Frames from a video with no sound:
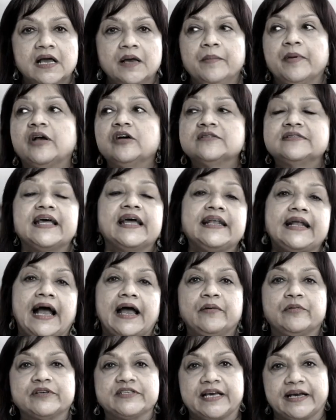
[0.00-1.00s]
because that
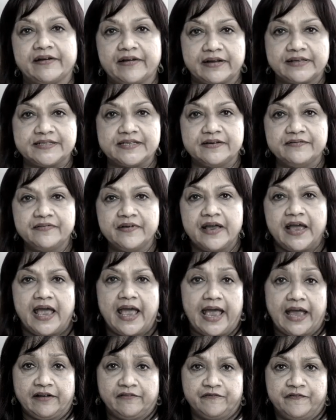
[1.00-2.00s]
guy was aggressive
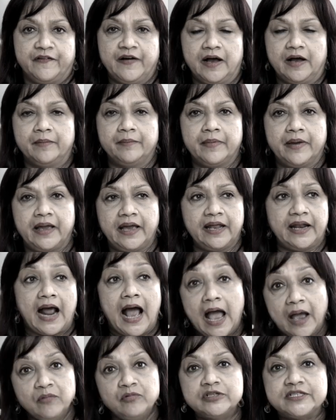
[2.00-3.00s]
and firm, and
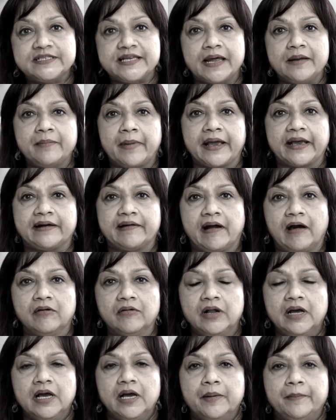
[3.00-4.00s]
I would stand my ground,